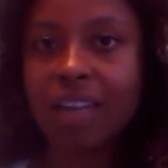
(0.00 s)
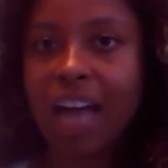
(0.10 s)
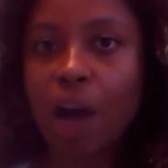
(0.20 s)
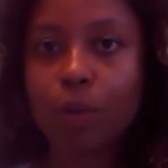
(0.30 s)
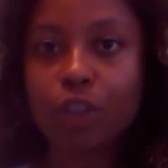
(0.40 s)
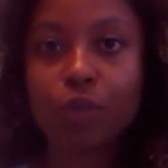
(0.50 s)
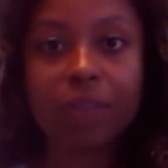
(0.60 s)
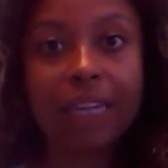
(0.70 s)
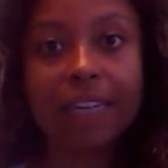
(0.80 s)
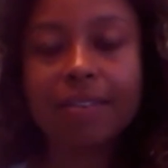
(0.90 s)
How would you
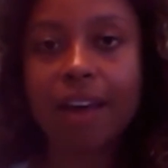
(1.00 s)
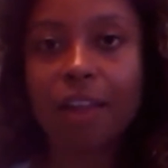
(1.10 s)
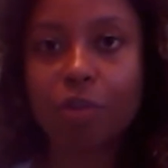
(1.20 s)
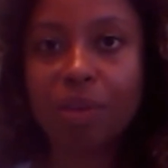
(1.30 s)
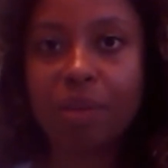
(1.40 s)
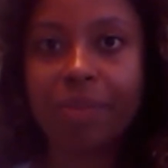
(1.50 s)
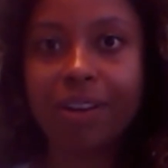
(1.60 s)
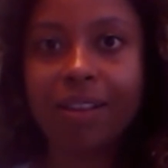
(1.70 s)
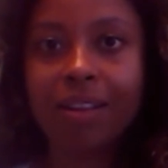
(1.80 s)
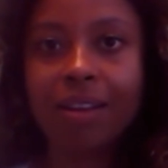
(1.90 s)
relate to other people?
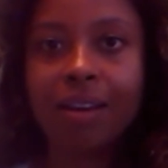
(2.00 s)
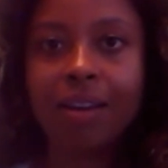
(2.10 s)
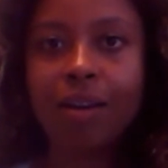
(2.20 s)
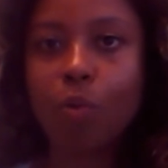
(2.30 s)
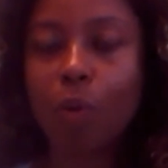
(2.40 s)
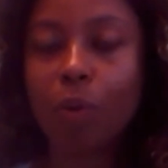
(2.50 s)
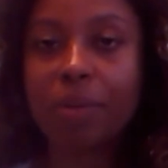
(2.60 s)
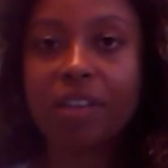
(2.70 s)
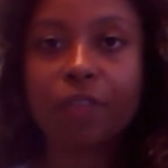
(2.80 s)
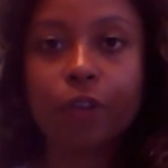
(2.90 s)
What would
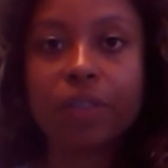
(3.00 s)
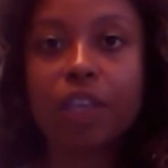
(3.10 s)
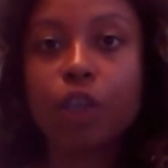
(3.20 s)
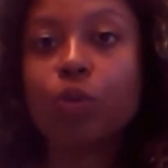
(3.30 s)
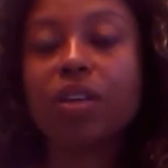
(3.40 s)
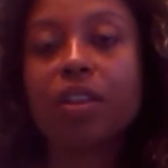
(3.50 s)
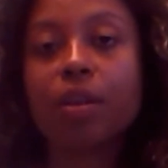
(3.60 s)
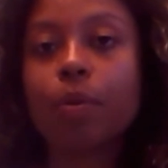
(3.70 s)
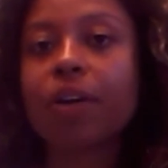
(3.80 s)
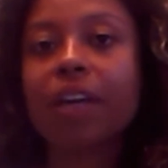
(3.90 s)
be the first thing you did in the
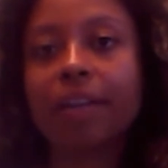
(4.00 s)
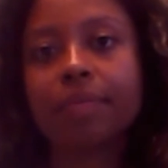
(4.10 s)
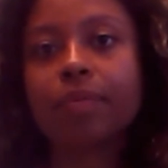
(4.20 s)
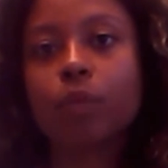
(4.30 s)
morning?